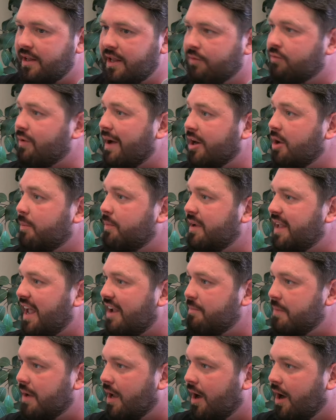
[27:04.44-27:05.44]
ran up and
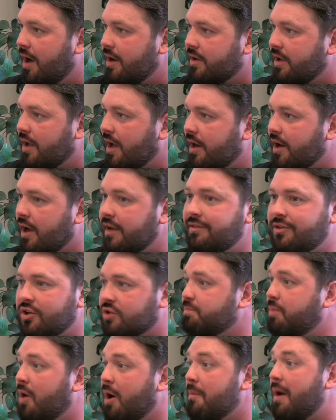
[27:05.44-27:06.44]
gave me a hug, and I
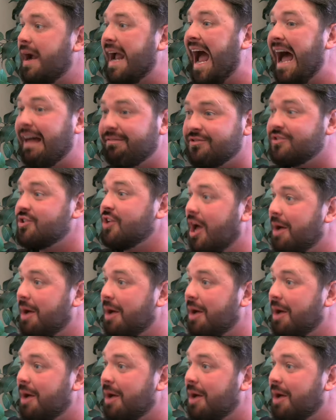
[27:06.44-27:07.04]
just put my hands